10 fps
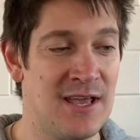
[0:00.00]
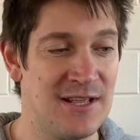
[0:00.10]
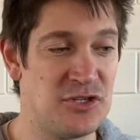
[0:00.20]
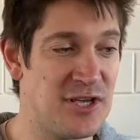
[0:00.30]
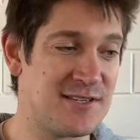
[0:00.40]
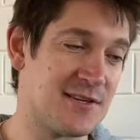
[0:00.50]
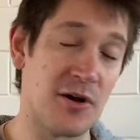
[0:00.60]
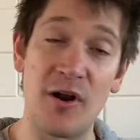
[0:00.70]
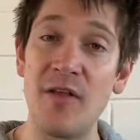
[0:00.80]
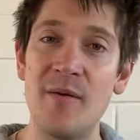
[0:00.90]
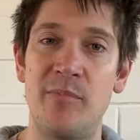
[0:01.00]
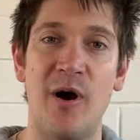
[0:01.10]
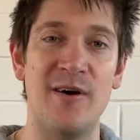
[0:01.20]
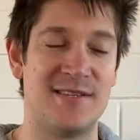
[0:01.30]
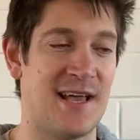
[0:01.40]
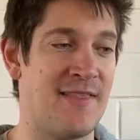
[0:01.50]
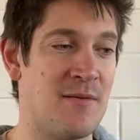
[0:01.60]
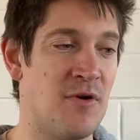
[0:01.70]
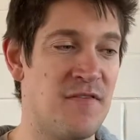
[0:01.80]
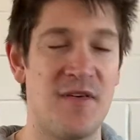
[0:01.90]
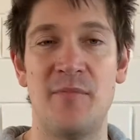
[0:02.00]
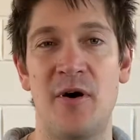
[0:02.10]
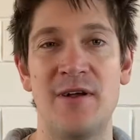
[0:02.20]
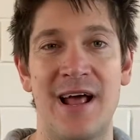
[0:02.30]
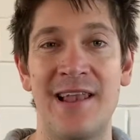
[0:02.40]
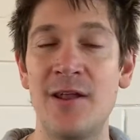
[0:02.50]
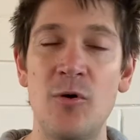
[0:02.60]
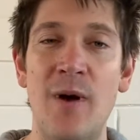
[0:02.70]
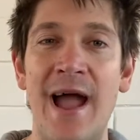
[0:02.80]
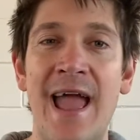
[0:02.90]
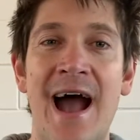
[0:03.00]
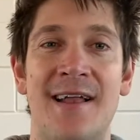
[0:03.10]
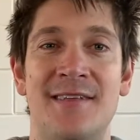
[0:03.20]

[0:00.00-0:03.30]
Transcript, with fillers: Jesus got on the boat and they moved the boat a little way out,